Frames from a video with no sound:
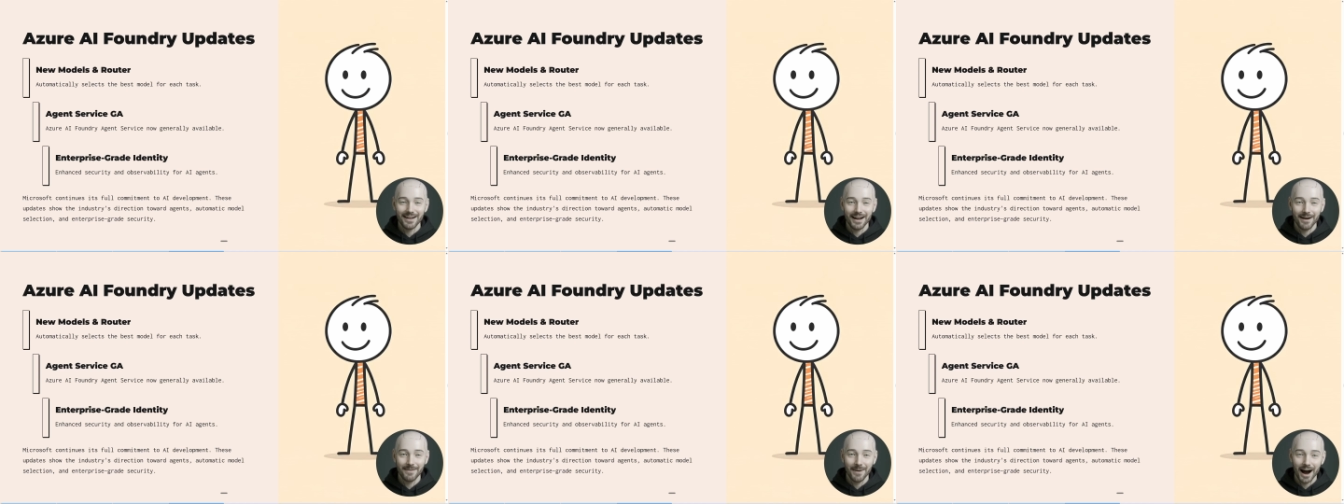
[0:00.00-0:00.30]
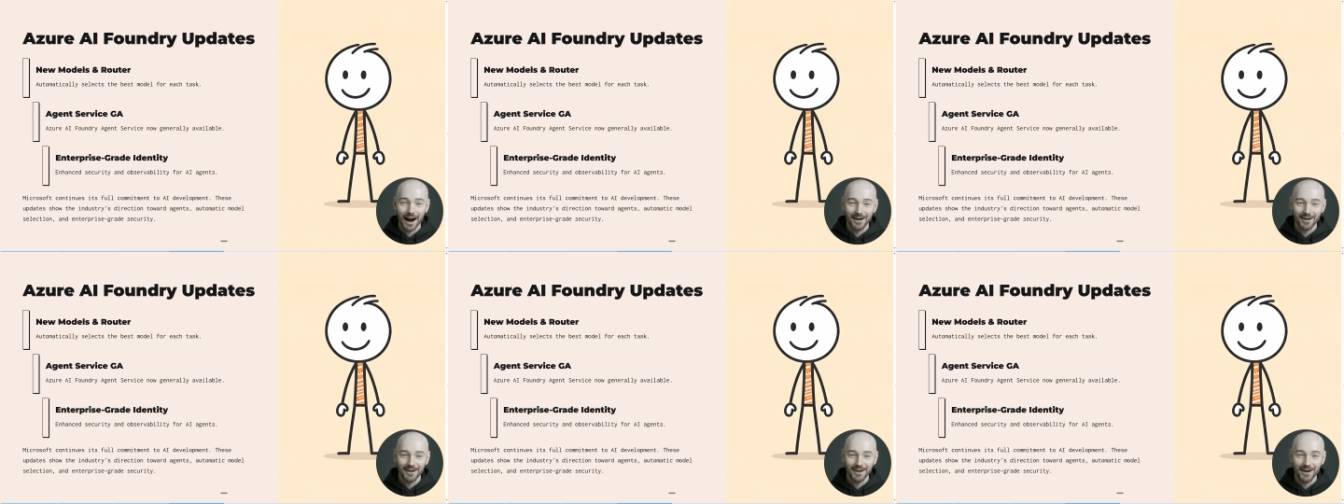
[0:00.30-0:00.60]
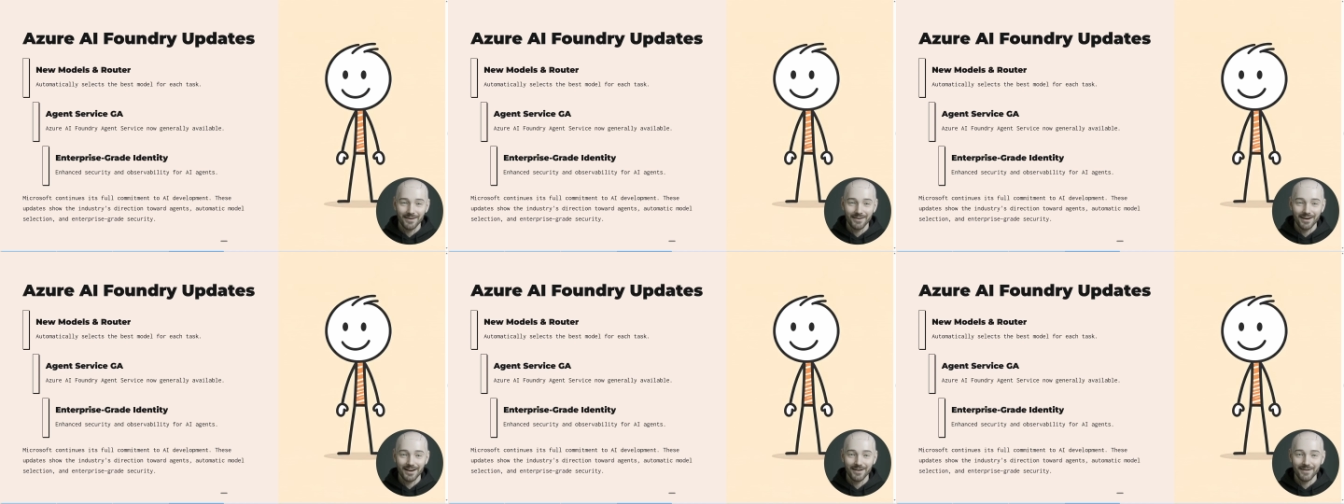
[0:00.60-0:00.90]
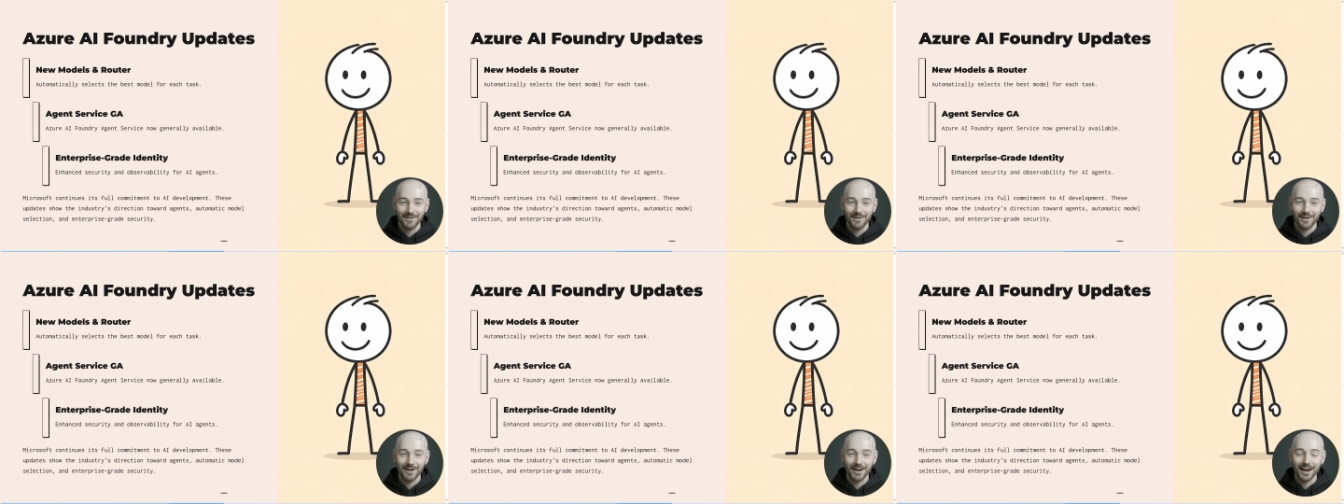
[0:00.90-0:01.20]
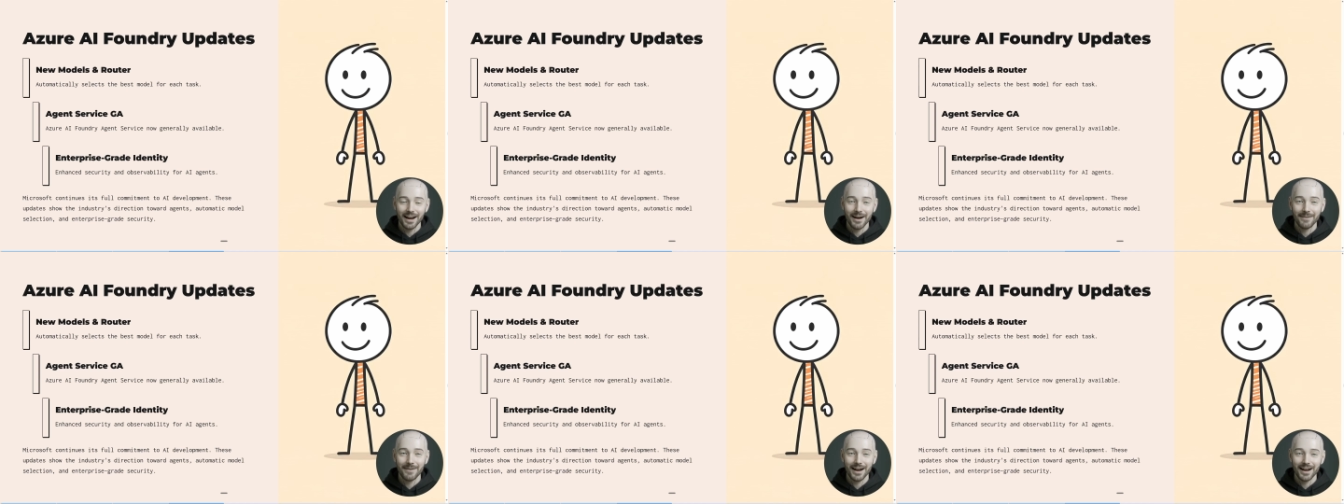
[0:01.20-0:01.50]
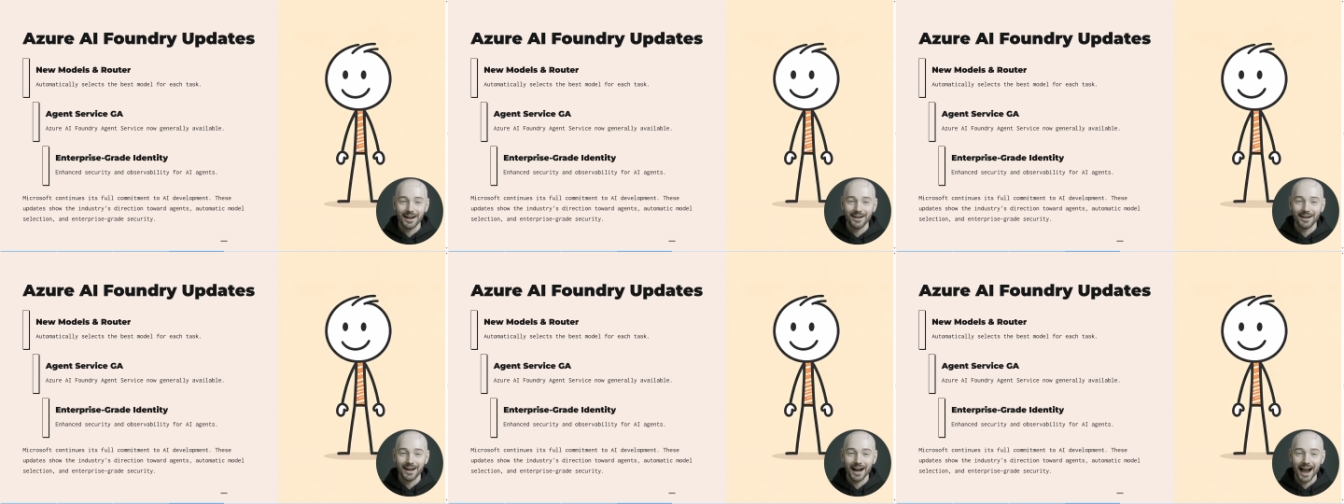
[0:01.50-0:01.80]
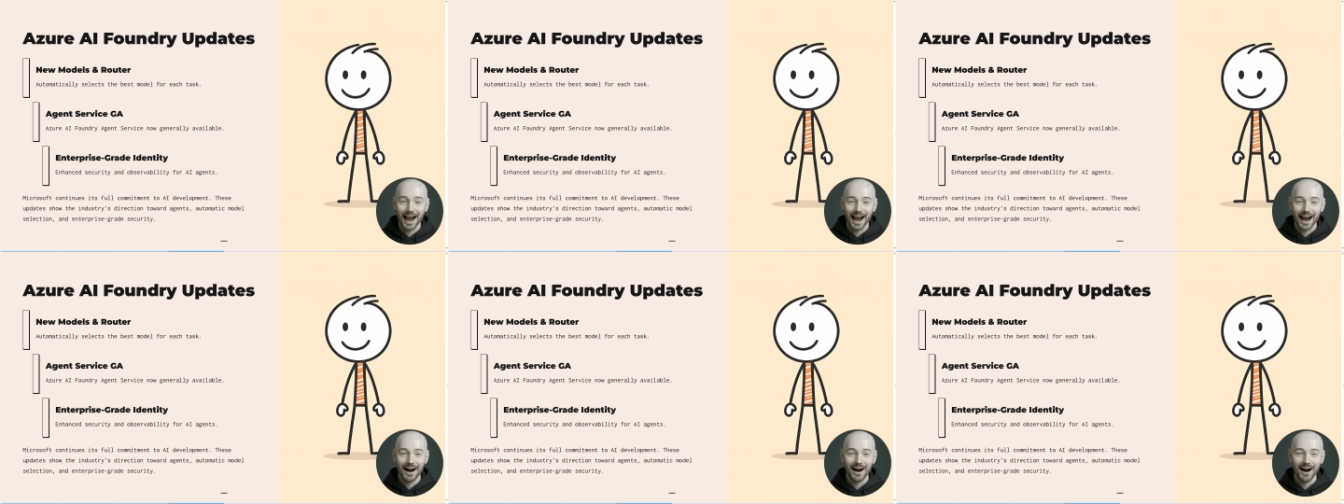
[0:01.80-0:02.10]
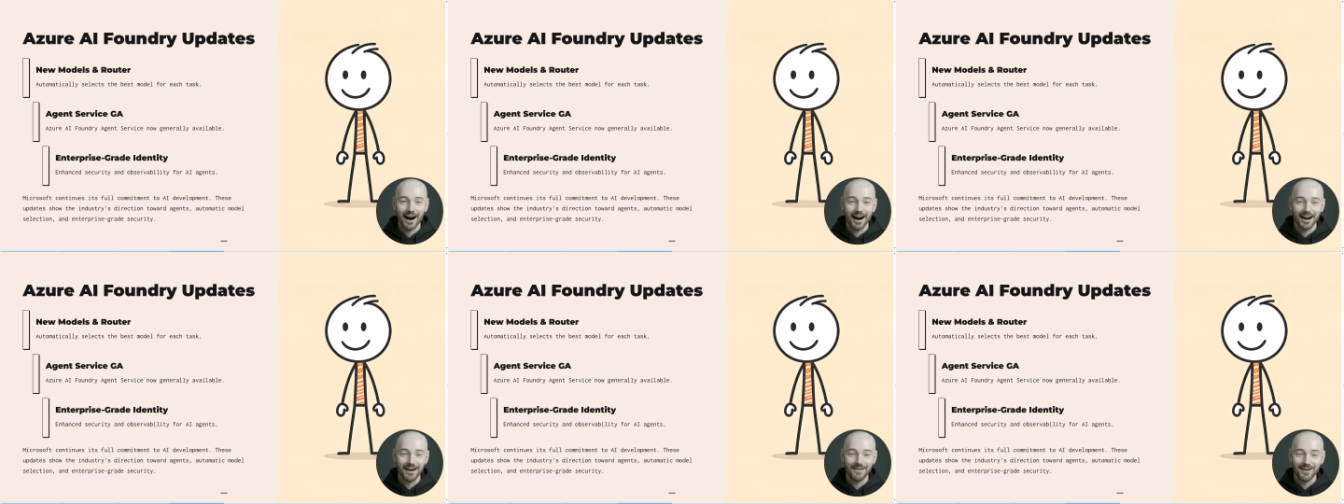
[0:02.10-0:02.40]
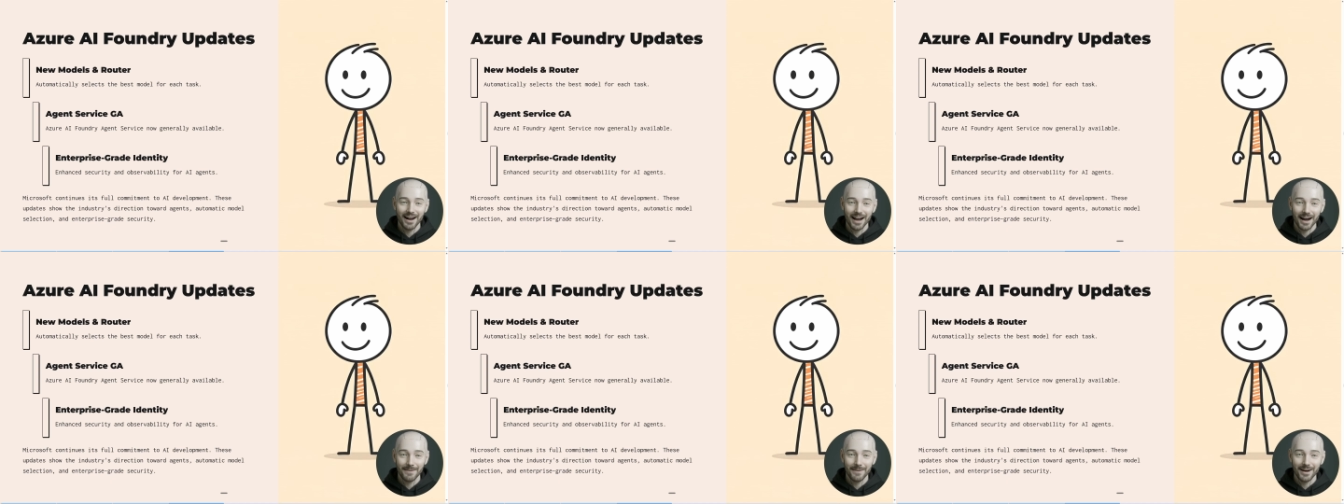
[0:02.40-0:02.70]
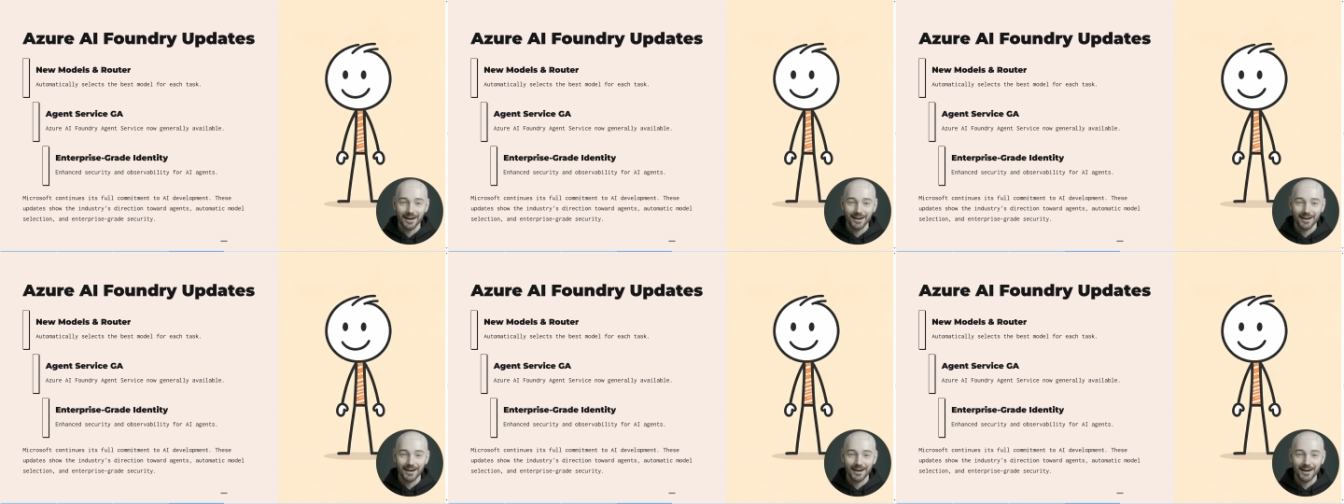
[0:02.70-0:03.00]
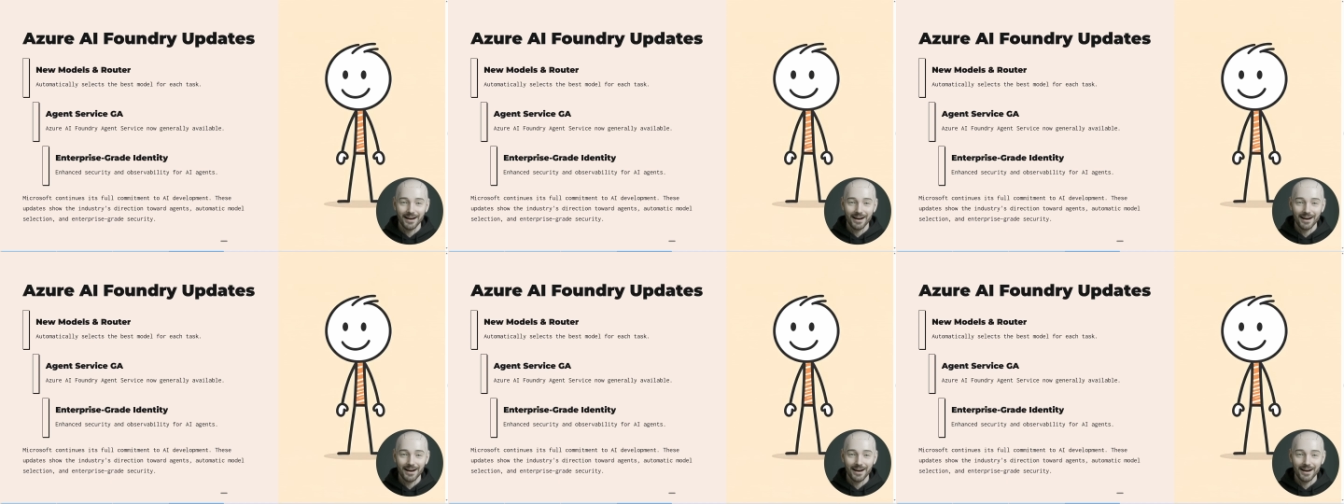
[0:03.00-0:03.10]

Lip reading: that Microsoft is fully committed to AI development.